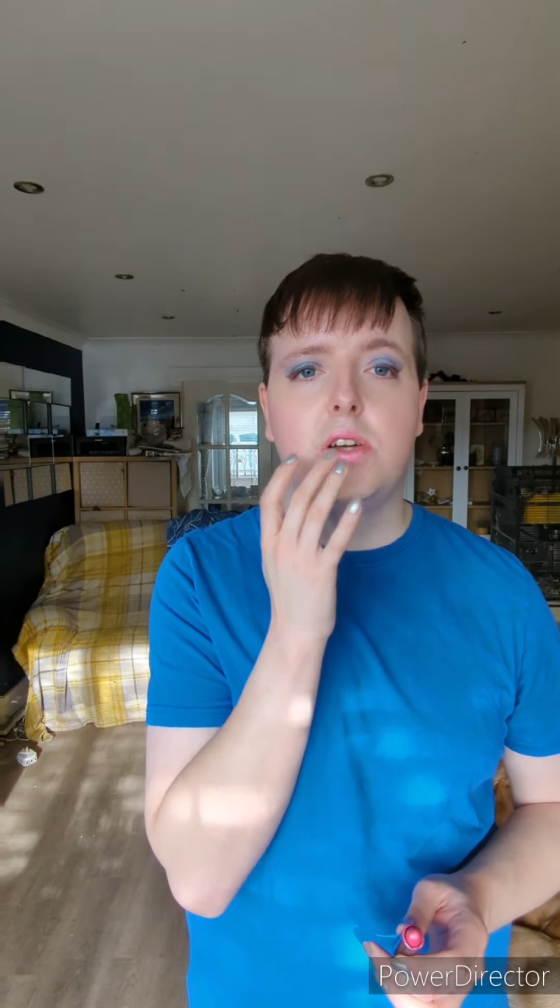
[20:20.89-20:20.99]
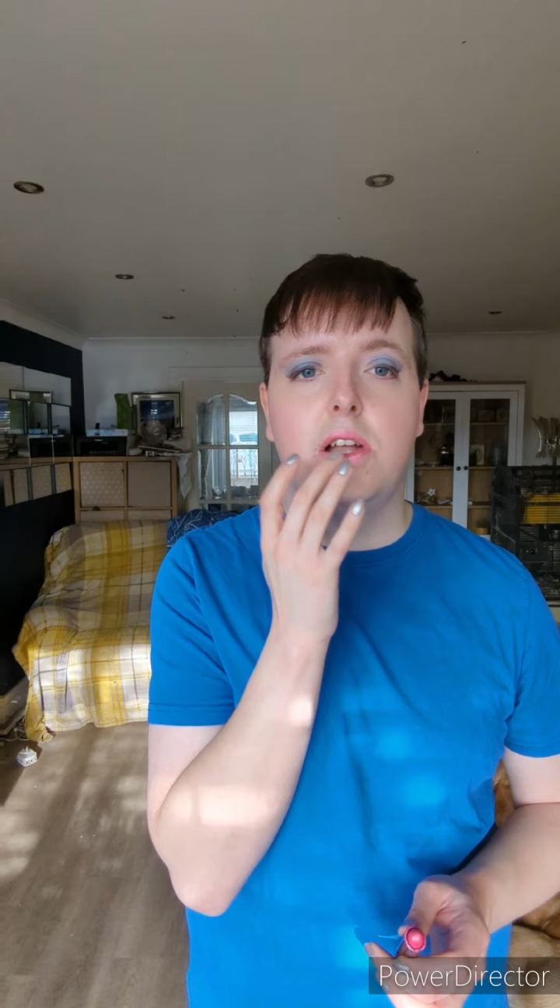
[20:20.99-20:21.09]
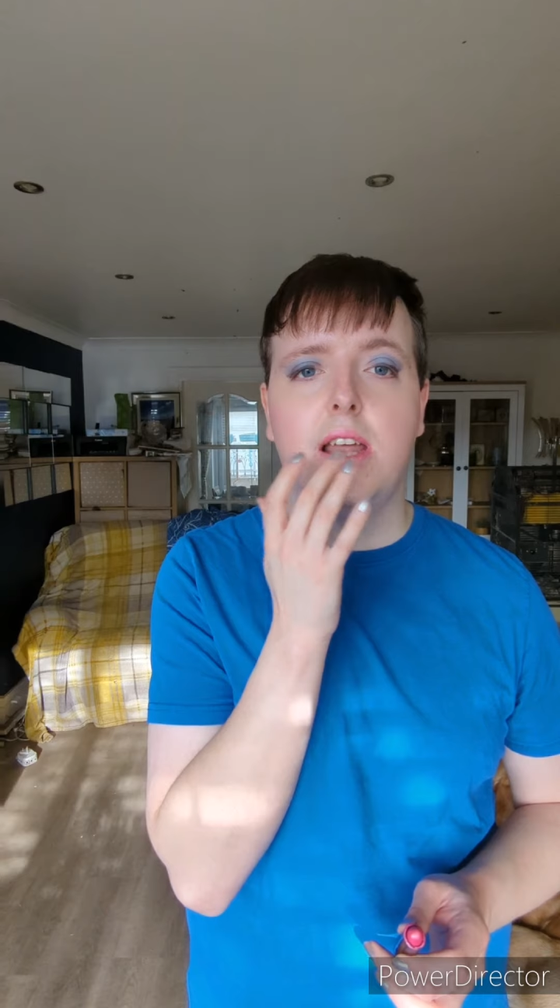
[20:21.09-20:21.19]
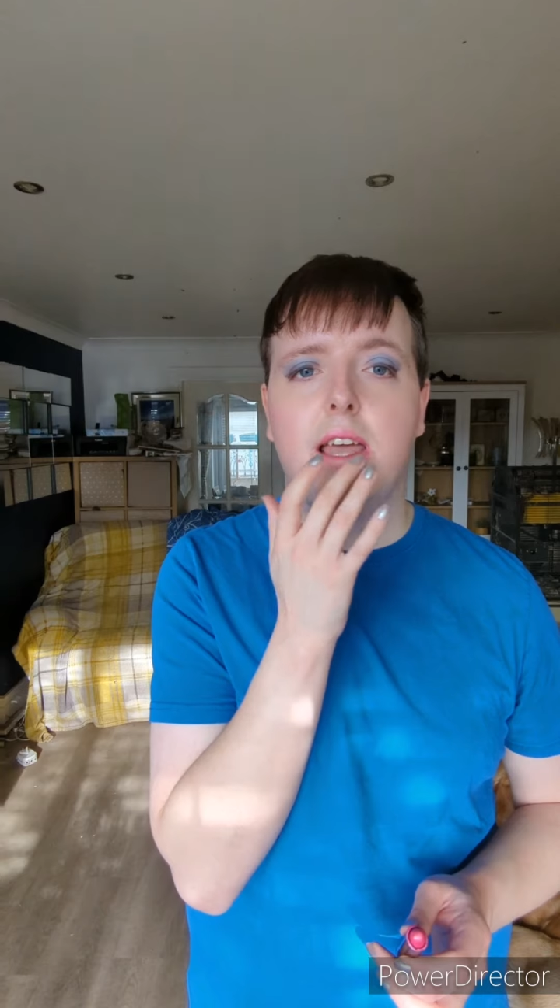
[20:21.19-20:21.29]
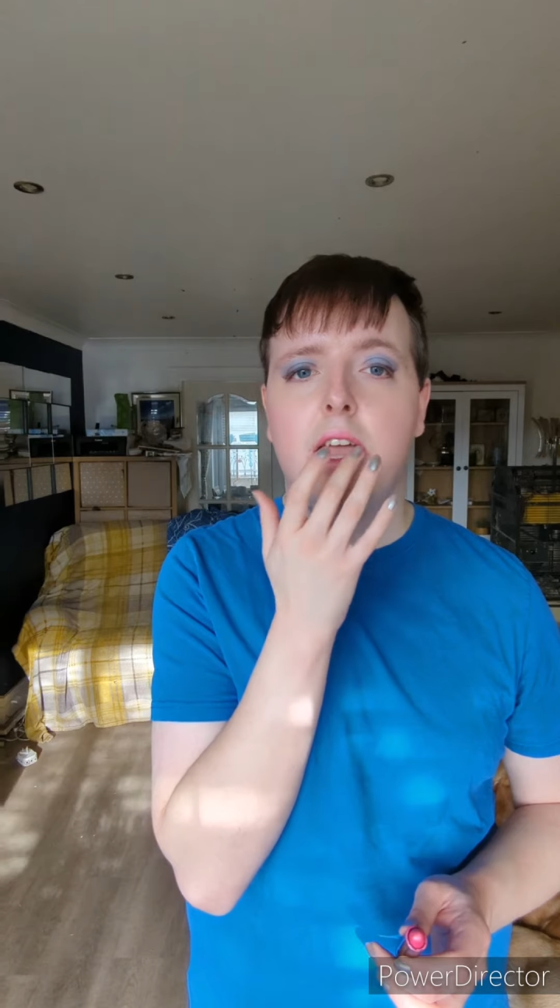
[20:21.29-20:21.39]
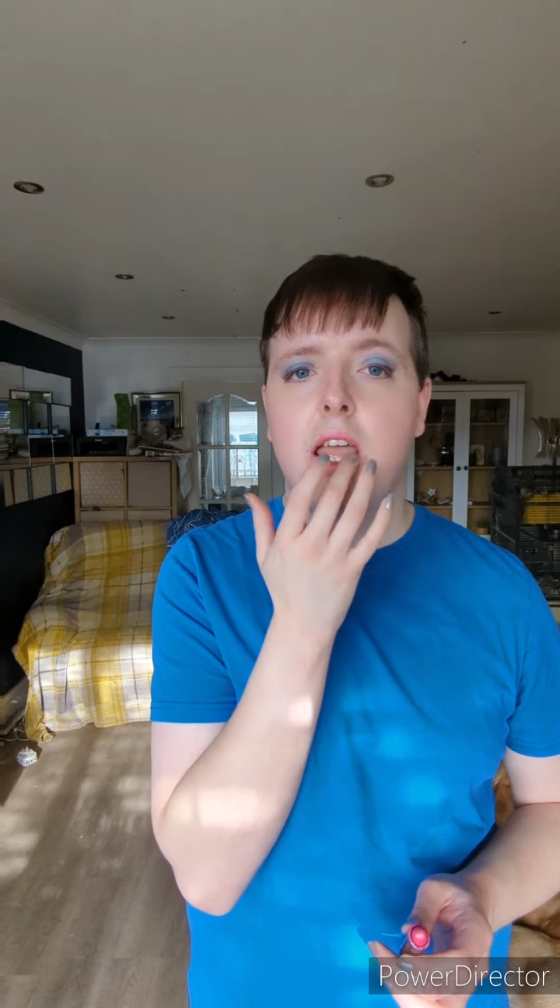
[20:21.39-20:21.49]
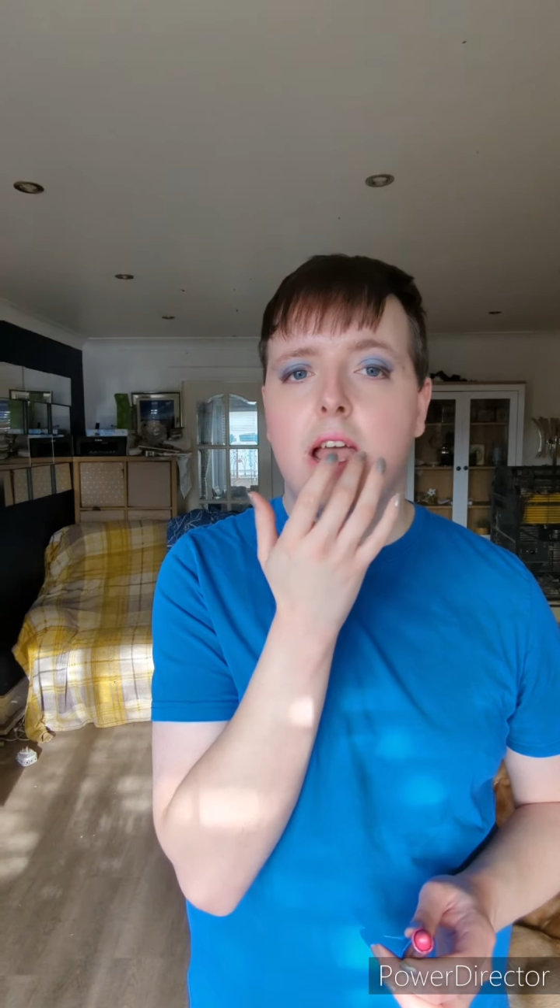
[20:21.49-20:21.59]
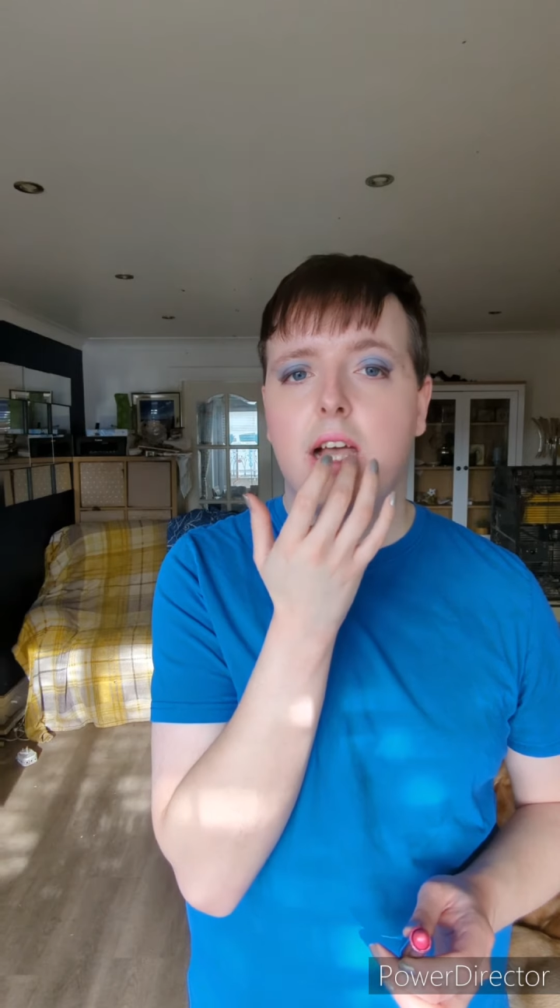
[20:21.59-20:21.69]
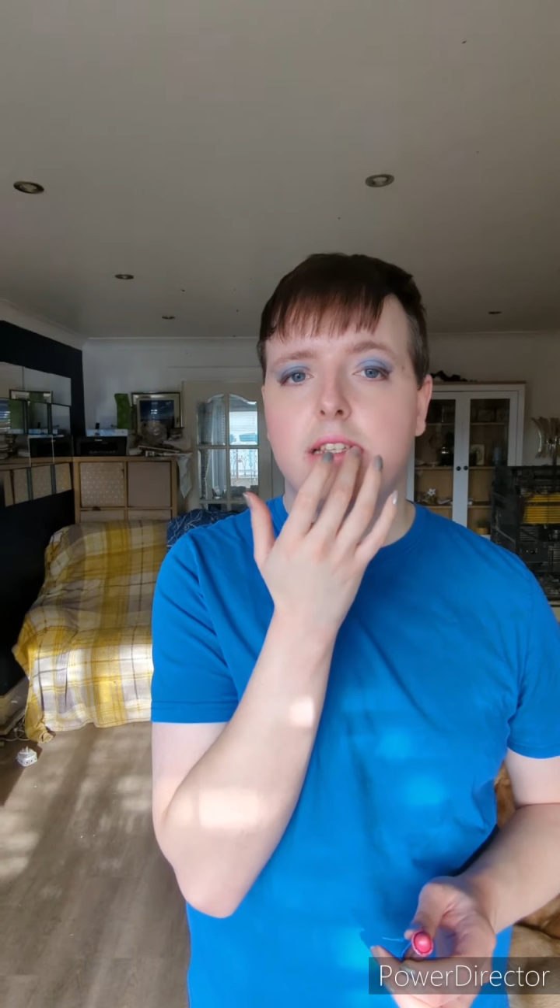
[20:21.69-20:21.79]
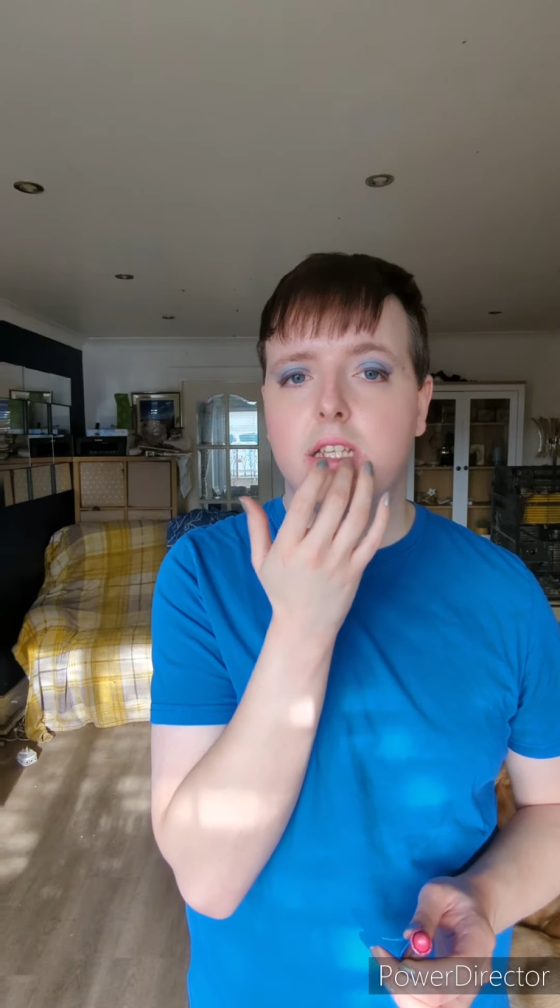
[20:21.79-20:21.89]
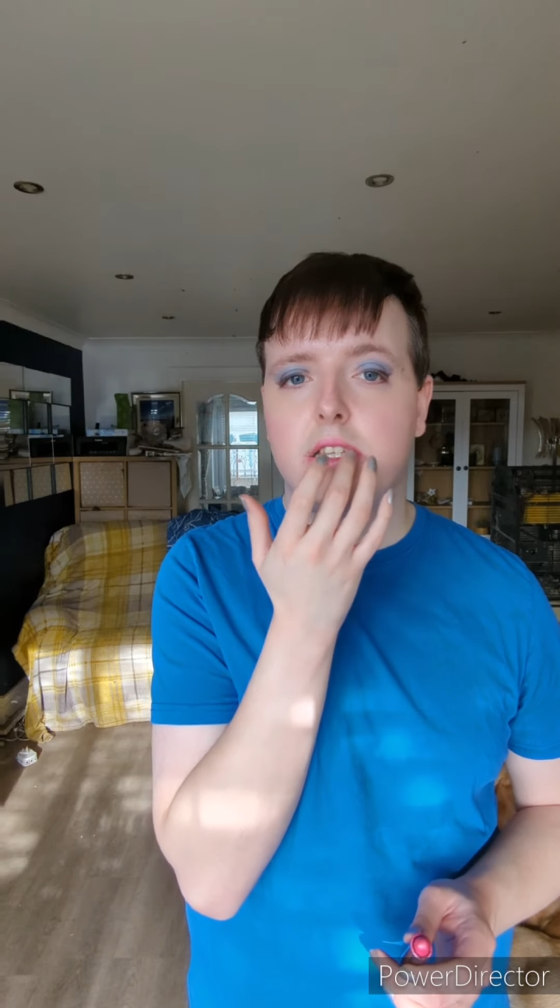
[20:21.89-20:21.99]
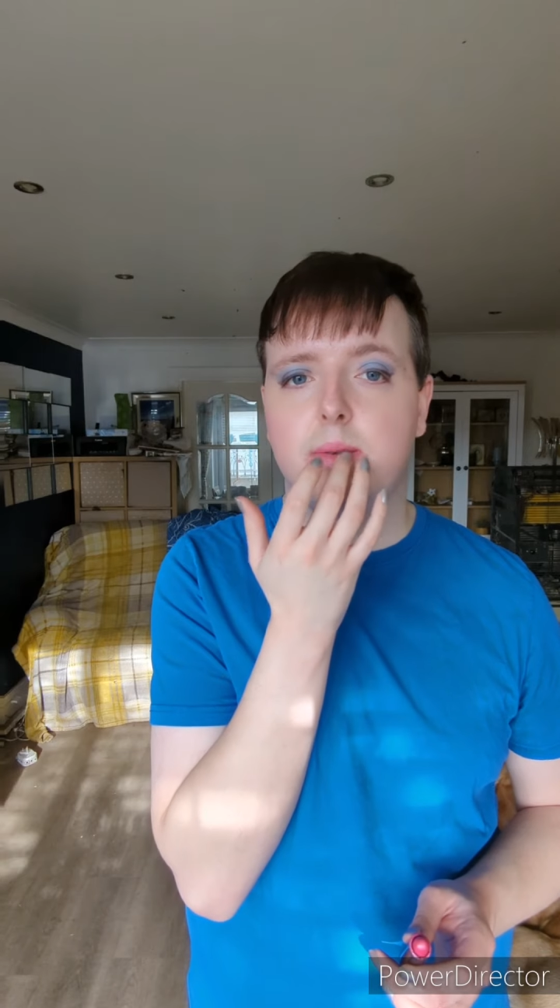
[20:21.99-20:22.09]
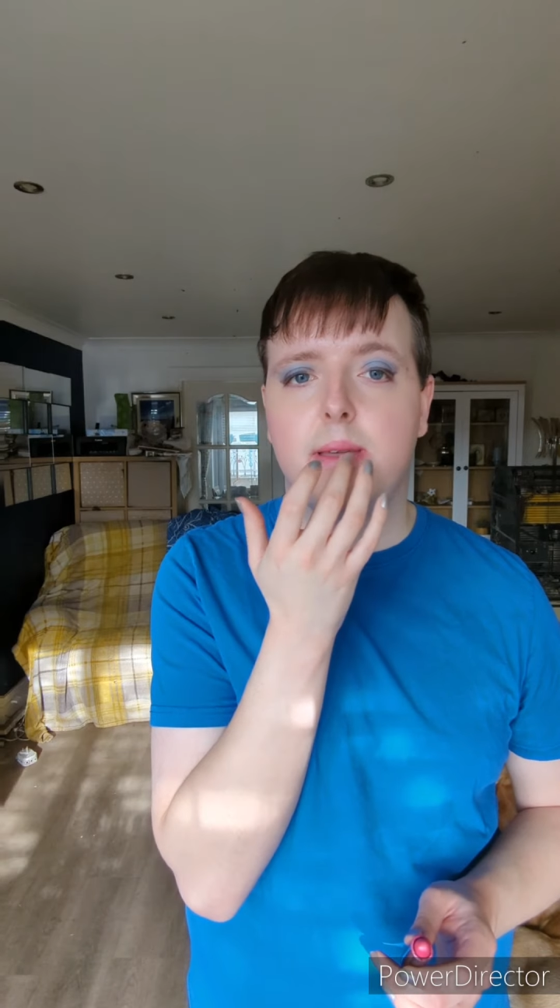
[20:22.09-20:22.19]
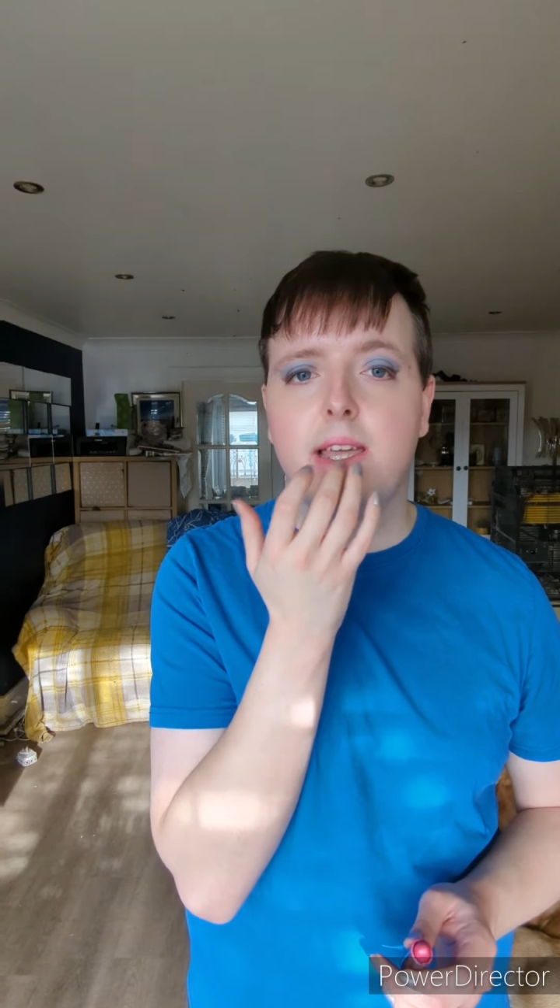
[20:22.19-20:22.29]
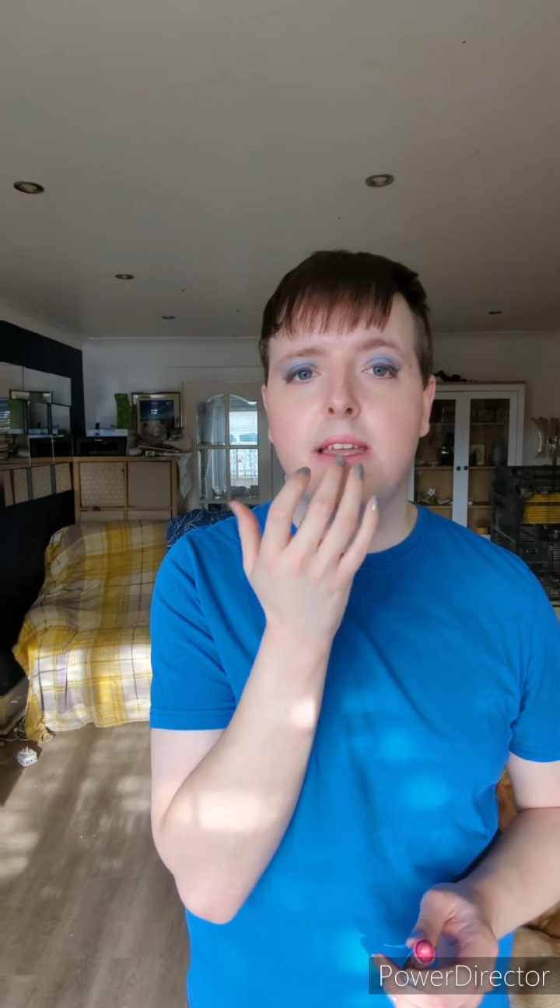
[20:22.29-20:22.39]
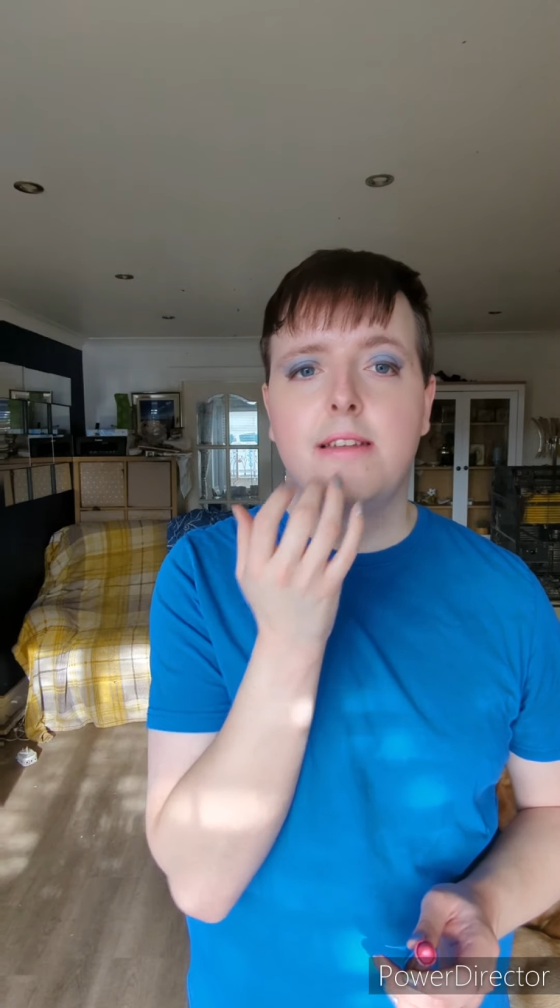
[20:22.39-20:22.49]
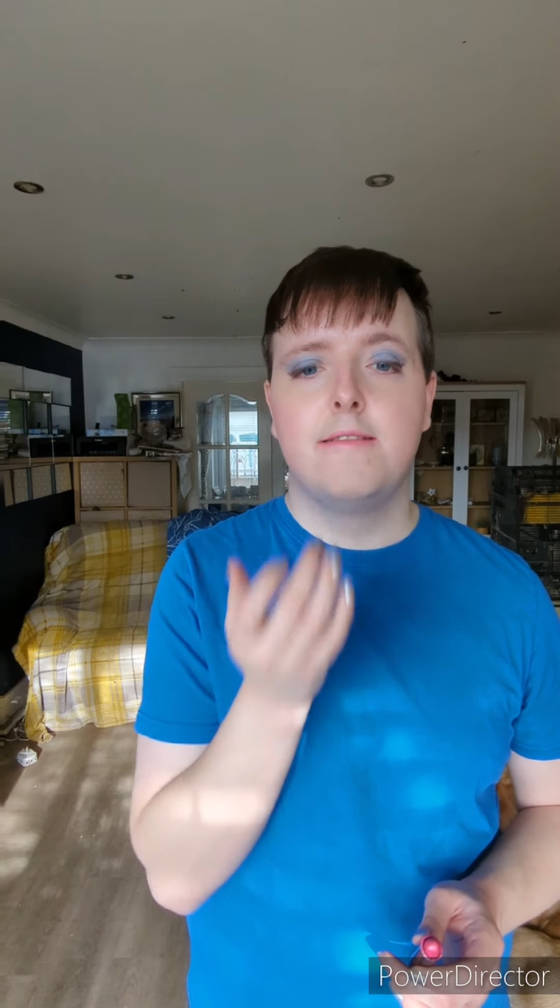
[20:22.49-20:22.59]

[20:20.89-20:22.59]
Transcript: colour as a summer.